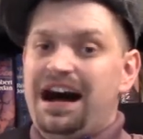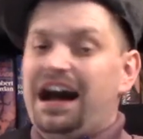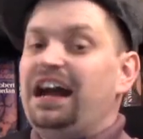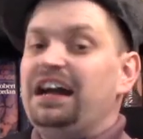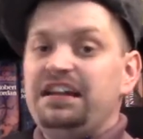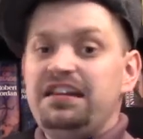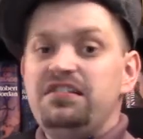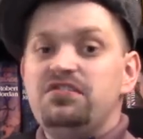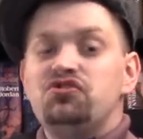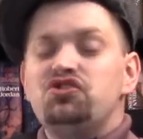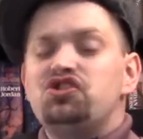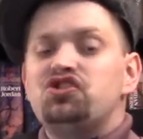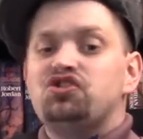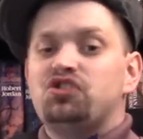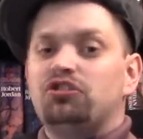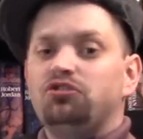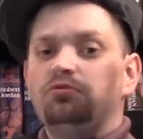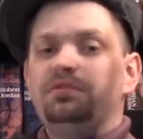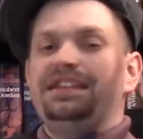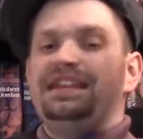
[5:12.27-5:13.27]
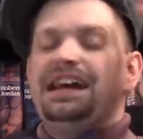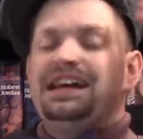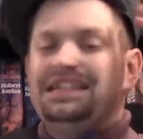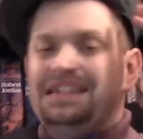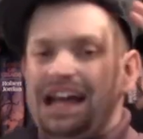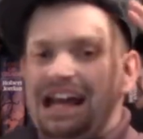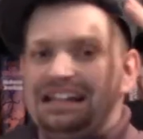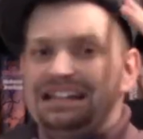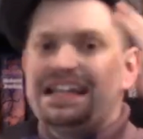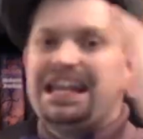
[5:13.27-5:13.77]
I didn't start with that.
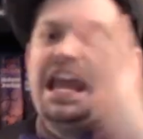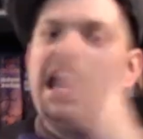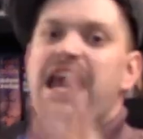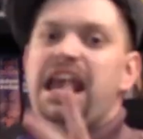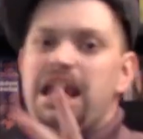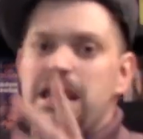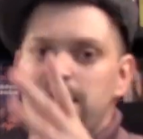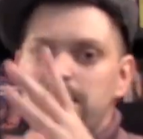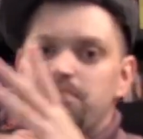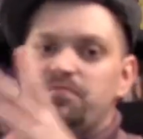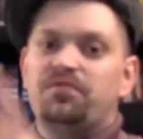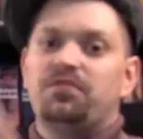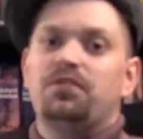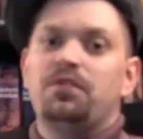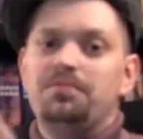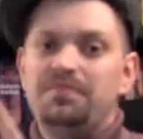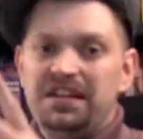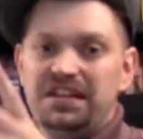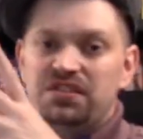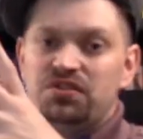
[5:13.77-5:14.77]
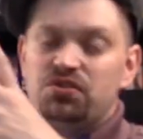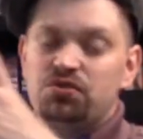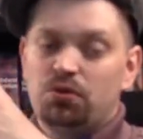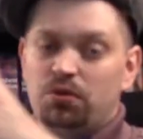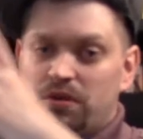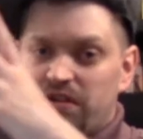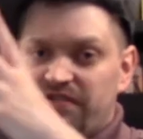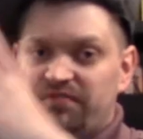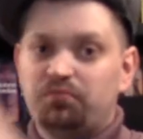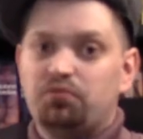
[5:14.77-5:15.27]
That came from this
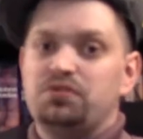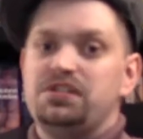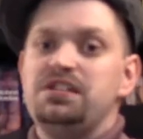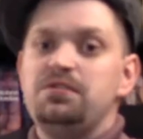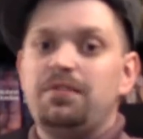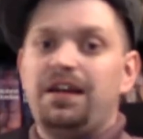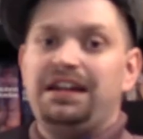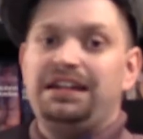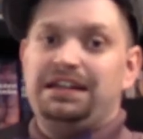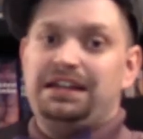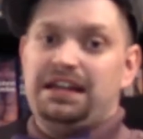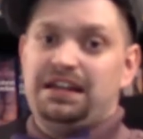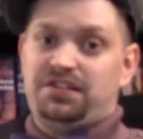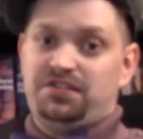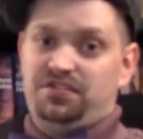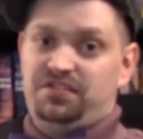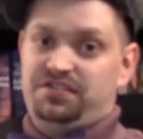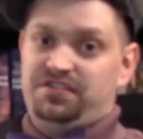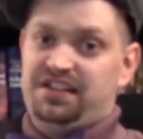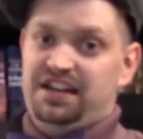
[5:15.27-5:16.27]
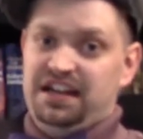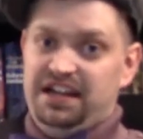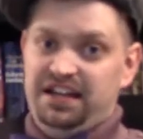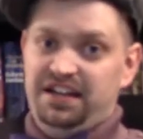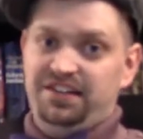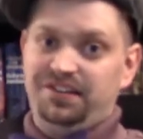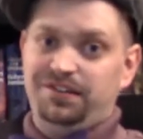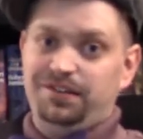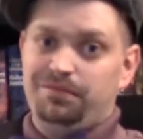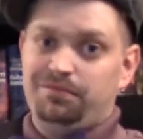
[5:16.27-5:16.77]
sort of pre-writing
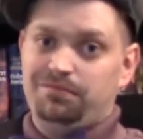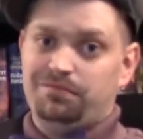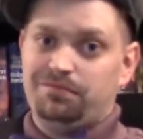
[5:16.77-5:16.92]
exercise.